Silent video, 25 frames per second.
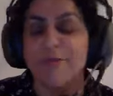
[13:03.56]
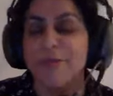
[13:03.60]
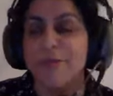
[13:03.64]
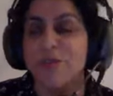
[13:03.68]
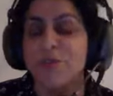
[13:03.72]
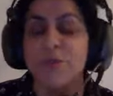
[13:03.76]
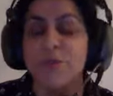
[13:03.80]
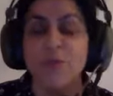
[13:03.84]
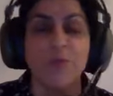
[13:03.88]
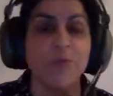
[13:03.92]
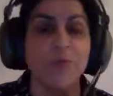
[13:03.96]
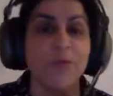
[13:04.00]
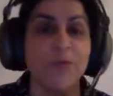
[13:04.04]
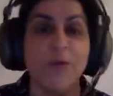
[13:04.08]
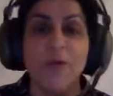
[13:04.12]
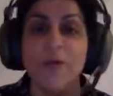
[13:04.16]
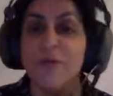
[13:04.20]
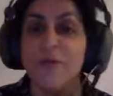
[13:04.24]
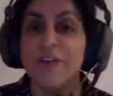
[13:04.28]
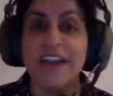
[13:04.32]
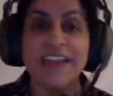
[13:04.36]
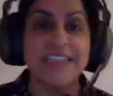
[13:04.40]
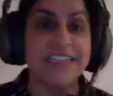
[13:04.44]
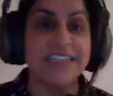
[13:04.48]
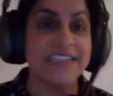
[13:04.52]
was
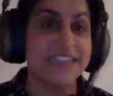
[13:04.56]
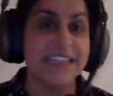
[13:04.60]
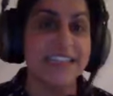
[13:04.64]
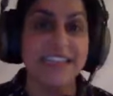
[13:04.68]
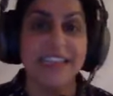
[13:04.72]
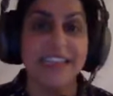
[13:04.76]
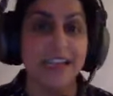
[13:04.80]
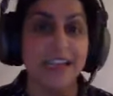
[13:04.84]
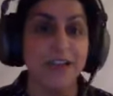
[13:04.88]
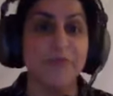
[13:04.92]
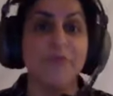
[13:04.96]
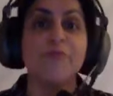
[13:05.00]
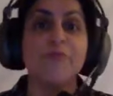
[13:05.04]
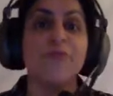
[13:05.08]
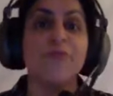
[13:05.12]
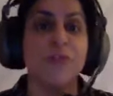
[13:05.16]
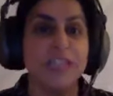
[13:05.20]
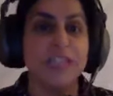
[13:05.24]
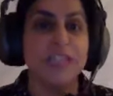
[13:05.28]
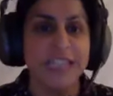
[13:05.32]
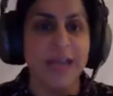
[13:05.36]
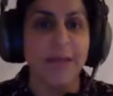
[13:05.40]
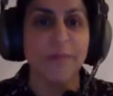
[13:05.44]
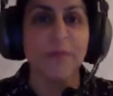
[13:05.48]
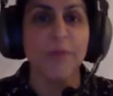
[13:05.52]
already thinking for
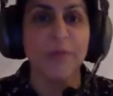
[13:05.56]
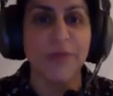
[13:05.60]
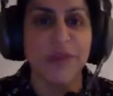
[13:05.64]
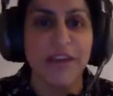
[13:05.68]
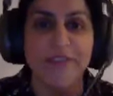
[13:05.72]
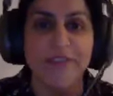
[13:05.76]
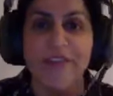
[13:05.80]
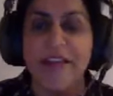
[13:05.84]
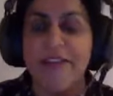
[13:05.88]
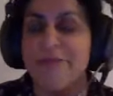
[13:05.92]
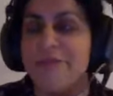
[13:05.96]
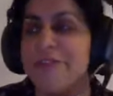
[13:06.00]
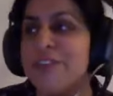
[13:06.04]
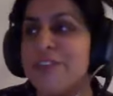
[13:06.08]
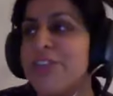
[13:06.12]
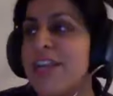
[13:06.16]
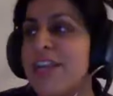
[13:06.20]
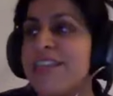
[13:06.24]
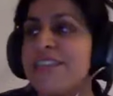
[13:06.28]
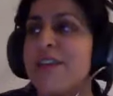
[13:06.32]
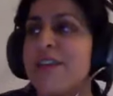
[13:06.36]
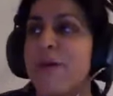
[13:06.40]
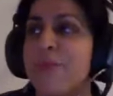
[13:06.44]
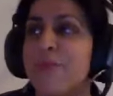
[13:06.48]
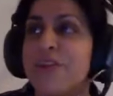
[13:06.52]
example when i ran for
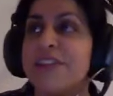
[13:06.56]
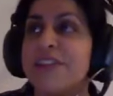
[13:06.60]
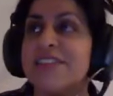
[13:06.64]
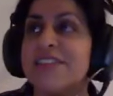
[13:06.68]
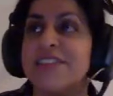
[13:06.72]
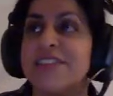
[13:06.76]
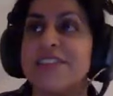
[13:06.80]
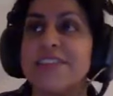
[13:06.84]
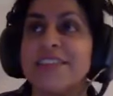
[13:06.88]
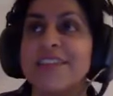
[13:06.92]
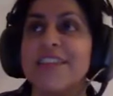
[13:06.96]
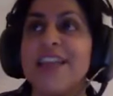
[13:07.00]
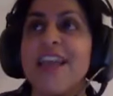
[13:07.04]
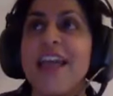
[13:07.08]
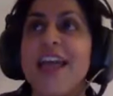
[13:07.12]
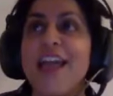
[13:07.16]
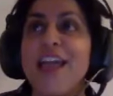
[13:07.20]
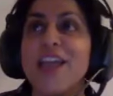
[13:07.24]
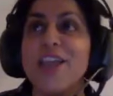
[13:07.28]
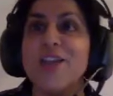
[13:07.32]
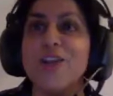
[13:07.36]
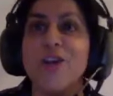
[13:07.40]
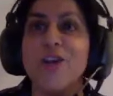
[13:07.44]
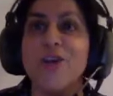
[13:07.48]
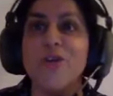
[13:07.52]
jcr president
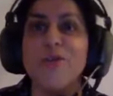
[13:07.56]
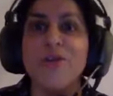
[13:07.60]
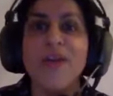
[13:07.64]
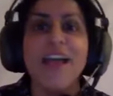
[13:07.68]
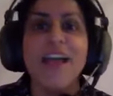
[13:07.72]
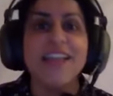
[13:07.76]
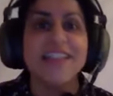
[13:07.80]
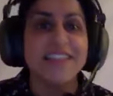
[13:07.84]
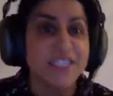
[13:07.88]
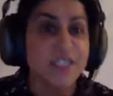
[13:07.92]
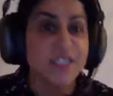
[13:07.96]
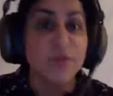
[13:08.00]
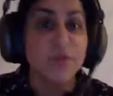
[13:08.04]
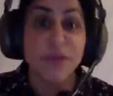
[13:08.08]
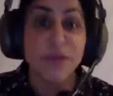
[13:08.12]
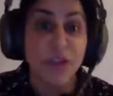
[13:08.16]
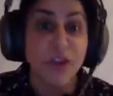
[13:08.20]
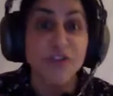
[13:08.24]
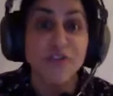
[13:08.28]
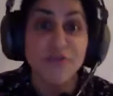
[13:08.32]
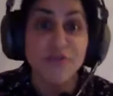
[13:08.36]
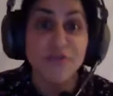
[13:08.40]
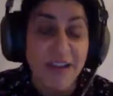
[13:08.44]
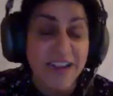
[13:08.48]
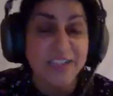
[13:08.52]
you know this will be a
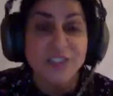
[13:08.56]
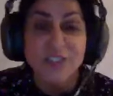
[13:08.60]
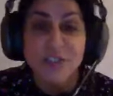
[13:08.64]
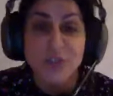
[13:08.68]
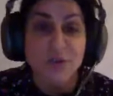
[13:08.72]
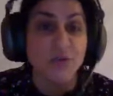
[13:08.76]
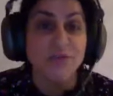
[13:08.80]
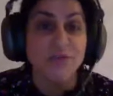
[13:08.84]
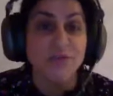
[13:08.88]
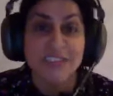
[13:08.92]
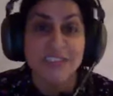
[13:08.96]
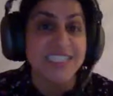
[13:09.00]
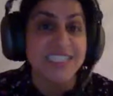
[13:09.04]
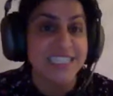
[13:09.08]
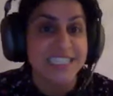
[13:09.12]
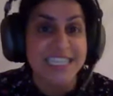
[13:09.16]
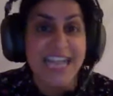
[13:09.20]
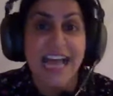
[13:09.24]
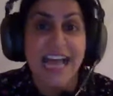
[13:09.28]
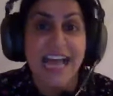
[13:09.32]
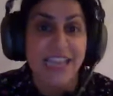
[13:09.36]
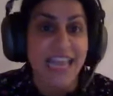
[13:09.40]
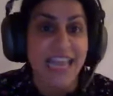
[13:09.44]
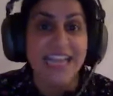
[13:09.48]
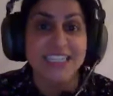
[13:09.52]
great story to
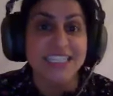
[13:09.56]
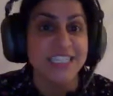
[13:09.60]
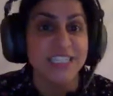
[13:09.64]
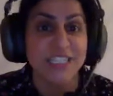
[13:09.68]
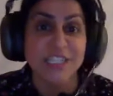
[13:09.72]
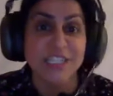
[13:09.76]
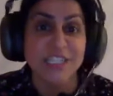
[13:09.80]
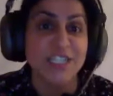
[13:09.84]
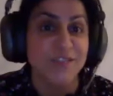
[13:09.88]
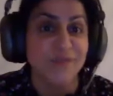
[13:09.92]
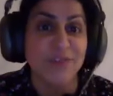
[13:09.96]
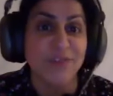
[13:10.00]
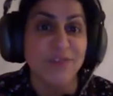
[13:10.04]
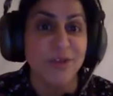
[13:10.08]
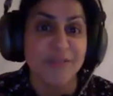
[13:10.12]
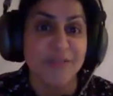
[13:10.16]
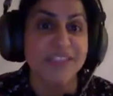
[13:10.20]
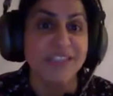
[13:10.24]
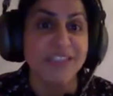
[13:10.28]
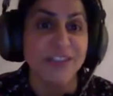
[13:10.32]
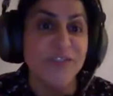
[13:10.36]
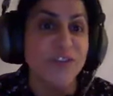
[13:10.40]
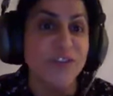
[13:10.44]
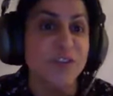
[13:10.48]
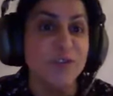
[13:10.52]
tell at an interview
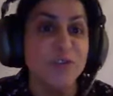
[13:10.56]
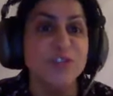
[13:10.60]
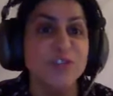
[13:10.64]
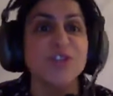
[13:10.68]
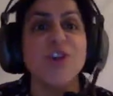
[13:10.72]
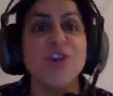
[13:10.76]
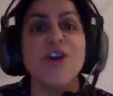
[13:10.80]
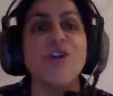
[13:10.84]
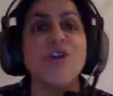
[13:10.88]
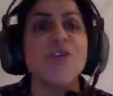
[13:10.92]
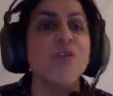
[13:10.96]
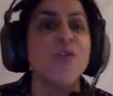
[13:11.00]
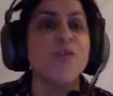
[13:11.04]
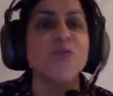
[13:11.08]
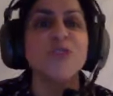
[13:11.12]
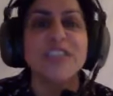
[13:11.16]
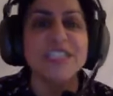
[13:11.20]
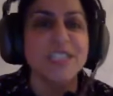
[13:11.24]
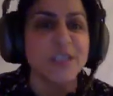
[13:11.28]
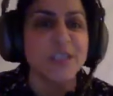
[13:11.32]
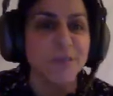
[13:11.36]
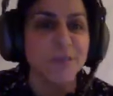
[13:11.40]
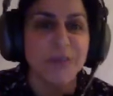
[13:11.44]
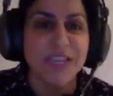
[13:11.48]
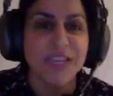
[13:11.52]
in the future or
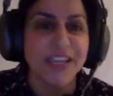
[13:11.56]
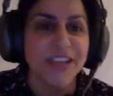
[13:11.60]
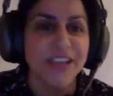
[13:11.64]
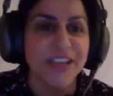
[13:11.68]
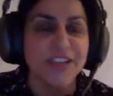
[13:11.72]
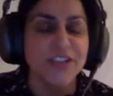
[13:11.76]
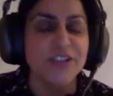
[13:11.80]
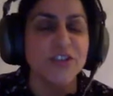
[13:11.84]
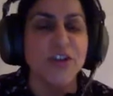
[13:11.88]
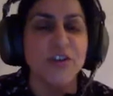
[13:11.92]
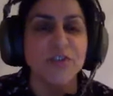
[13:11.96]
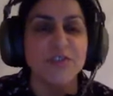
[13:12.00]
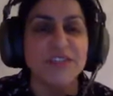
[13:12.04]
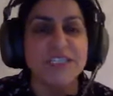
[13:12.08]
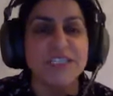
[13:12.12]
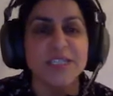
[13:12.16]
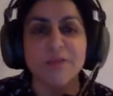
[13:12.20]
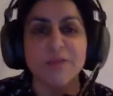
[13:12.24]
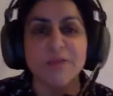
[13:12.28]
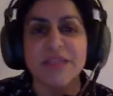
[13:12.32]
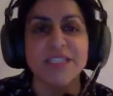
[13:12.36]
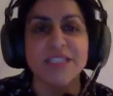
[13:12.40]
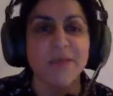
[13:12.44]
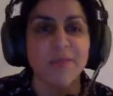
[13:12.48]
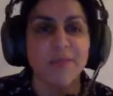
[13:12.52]
this will be a you know this will
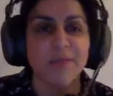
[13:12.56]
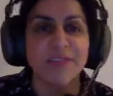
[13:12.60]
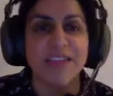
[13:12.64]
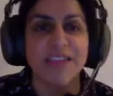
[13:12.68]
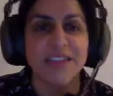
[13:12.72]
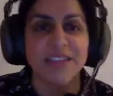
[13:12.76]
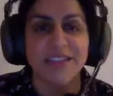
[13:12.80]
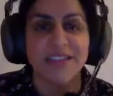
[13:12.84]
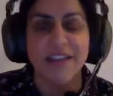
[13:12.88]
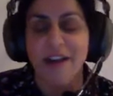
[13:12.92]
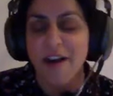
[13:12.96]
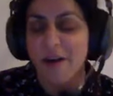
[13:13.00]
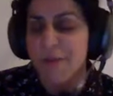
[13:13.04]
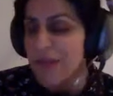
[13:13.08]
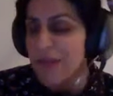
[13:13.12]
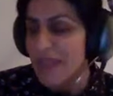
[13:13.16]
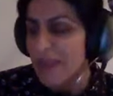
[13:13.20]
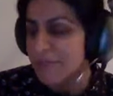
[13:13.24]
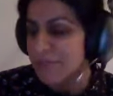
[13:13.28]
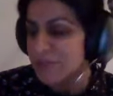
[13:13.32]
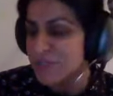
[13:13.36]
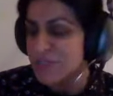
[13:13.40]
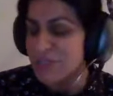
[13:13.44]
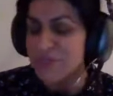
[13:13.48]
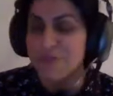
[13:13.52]
be something that i'll be
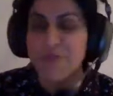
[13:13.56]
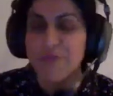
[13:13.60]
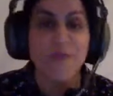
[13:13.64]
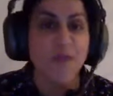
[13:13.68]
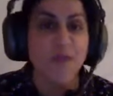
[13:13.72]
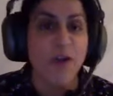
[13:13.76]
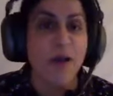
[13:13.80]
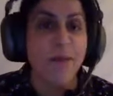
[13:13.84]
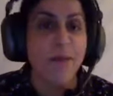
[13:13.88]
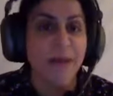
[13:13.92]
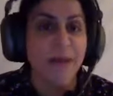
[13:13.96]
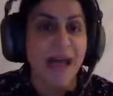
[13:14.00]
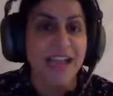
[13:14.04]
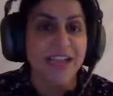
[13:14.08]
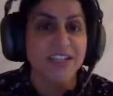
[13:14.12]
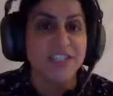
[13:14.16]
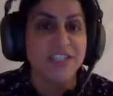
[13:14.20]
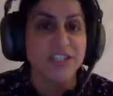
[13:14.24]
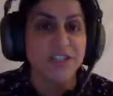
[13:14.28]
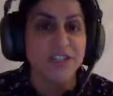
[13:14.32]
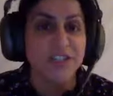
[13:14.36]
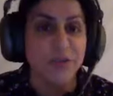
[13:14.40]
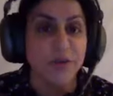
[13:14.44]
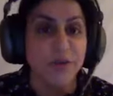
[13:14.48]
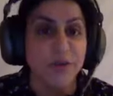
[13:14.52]
able to refer back
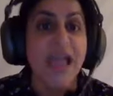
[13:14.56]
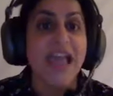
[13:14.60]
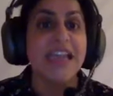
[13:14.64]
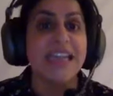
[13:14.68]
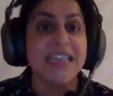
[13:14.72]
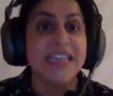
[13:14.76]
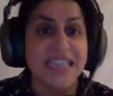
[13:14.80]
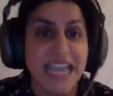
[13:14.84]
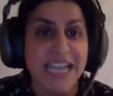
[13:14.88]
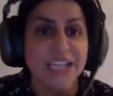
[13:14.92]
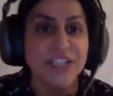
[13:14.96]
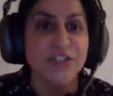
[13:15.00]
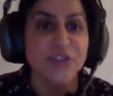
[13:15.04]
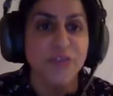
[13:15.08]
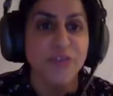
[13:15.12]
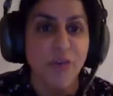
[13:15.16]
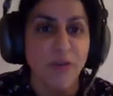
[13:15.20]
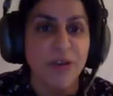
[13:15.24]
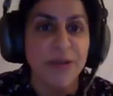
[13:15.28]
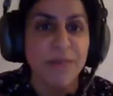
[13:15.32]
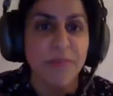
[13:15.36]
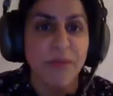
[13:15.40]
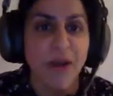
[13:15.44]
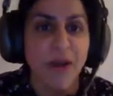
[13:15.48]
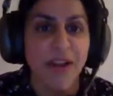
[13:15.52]
to later
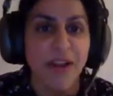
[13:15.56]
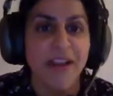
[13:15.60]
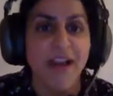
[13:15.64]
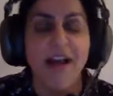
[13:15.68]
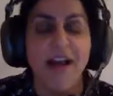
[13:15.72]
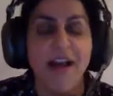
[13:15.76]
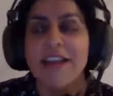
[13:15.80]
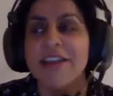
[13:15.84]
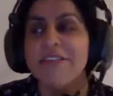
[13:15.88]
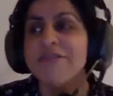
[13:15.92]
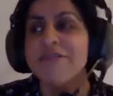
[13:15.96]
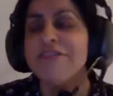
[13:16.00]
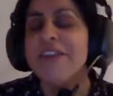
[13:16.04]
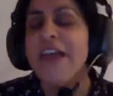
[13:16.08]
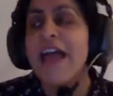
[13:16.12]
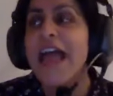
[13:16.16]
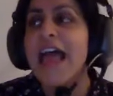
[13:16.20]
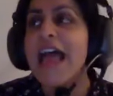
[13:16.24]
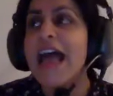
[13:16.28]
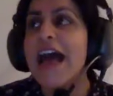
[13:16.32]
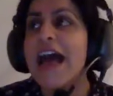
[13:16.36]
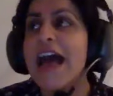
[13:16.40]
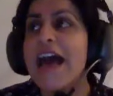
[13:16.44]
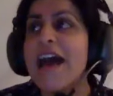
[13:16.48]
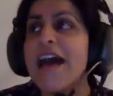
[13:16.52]
on in my life
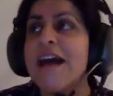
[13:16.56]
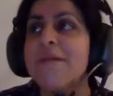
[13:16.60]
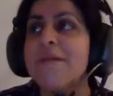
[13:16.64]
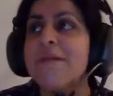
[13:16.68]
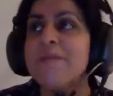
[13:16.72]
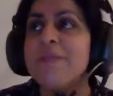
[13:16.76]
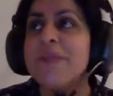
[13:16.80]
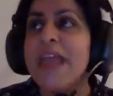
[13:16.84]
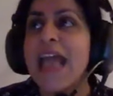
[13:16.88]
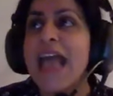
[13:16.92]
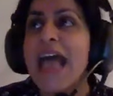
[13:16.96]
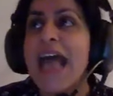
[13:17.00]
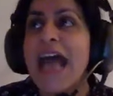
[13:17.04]
um,